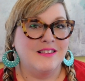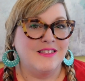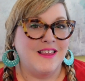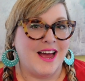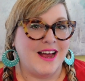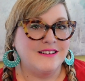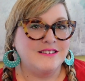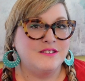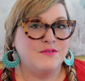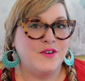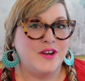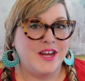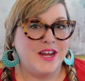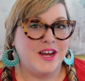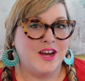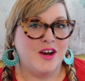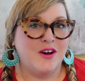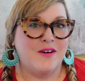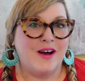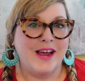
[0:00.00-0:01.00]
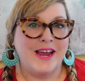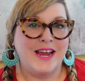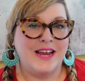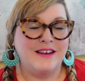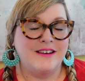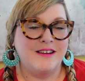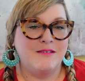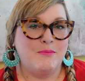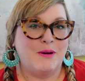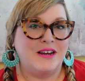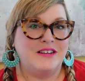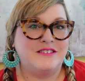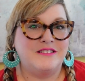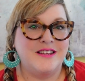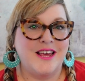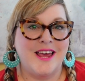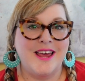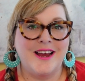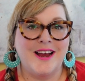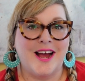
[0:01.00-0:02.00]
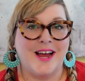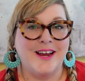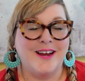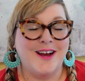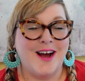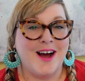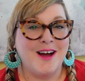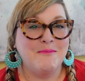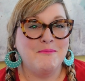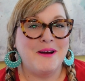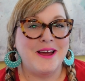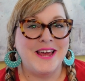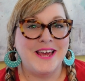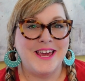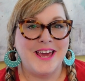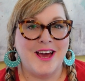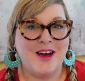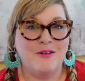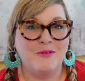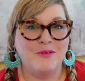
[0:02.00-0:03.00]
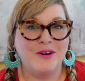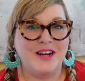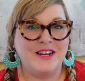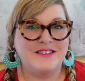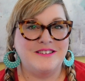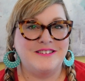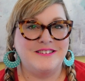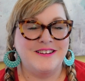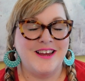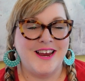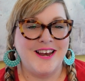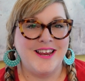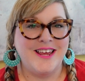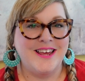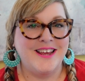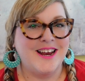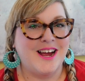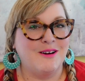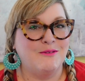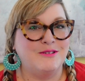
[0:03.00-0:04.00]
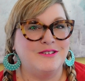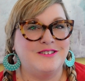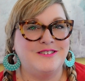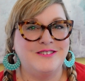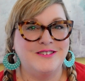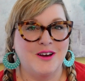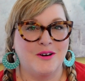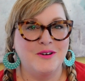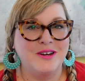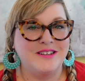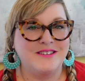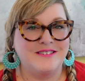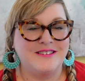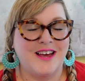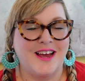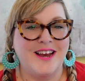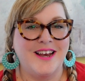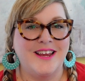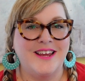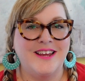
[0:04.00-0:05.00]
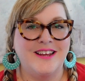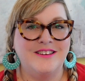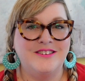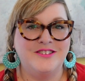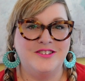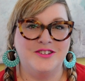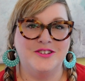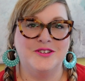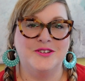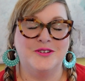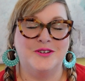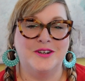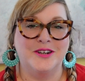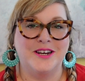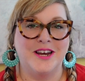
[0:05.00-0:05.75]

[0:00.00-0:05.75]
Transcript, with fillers: Last video, I ended by saying I got my account reinstated. I was so excited to